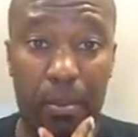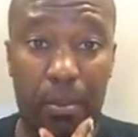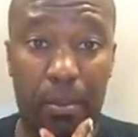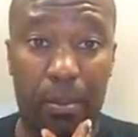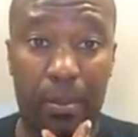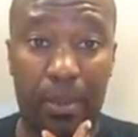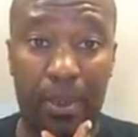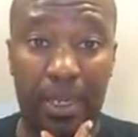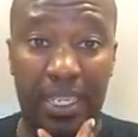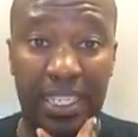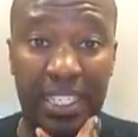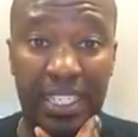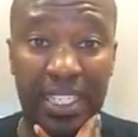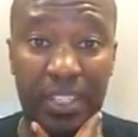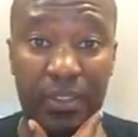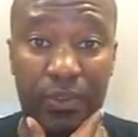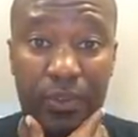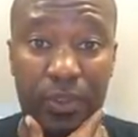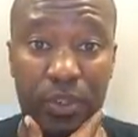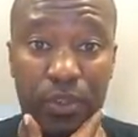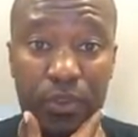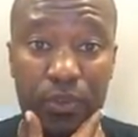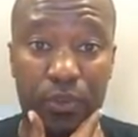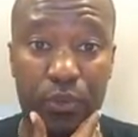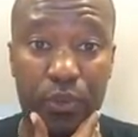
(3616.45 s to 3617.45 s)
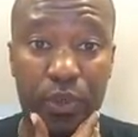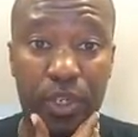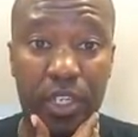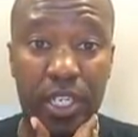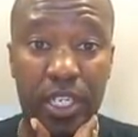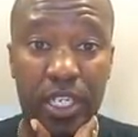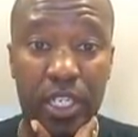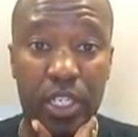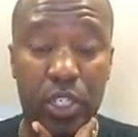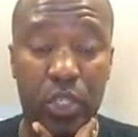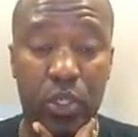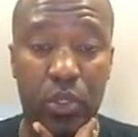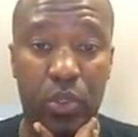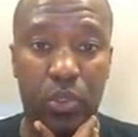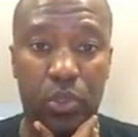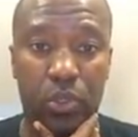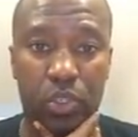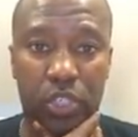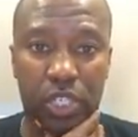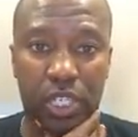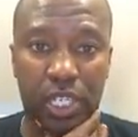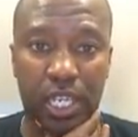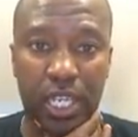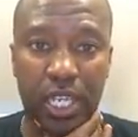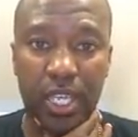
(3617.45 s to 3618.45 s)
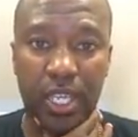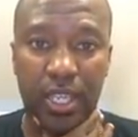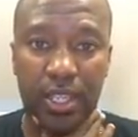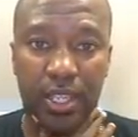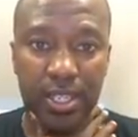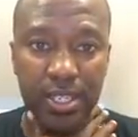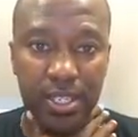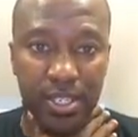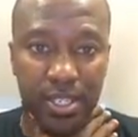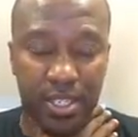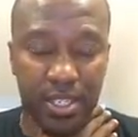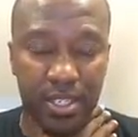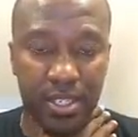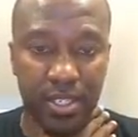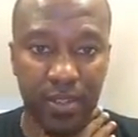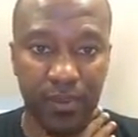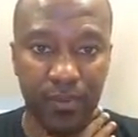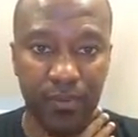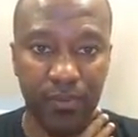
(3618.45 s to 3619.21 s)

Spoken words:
please feel free to share this.